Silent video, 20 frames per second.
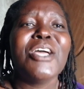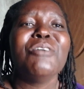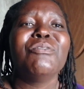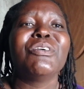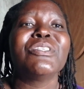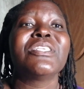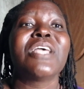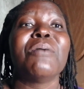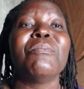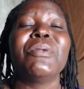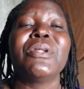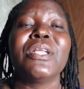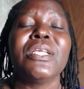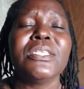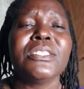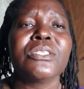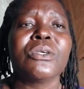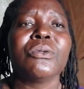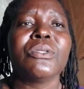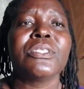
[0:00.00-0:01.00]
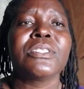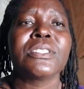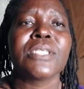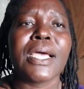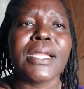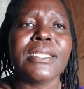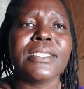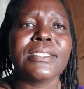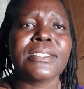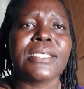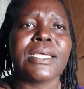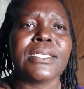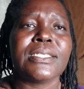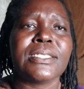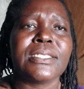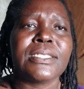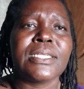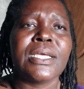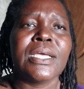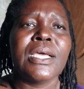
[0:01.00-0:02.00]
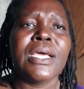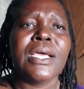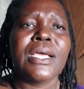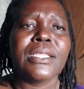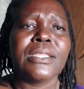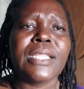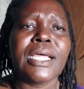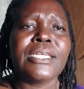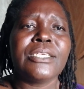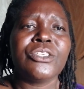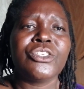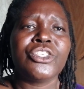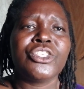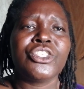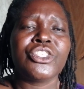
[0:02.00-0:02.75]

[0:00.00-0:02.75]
For some reason, sunset, that